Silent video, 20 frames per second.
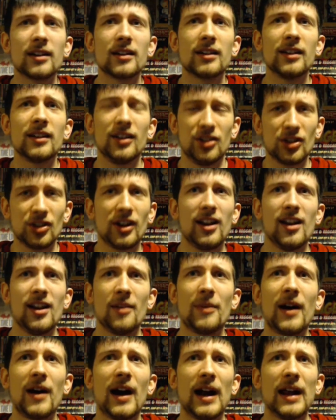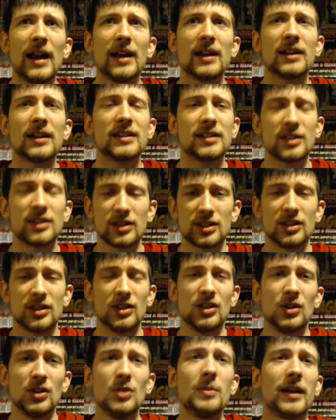You're joining a party
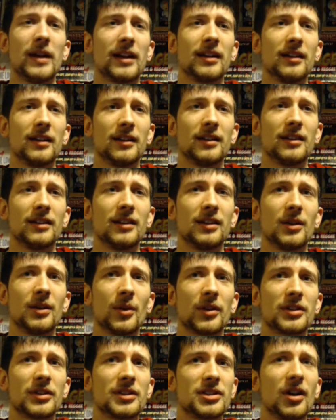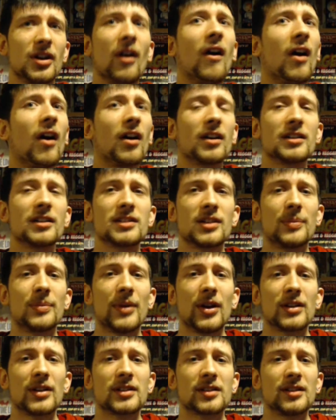assuming you want to talk to the
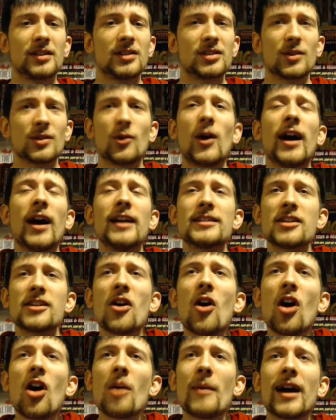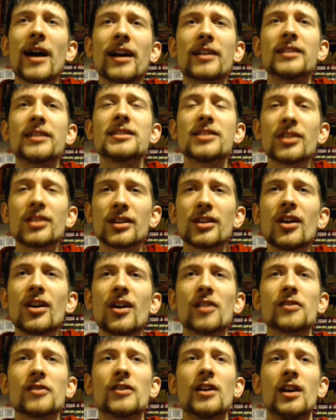person, so why is it automatically turned
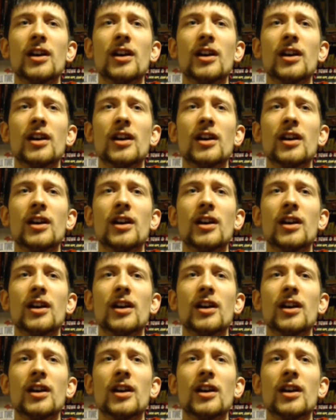off?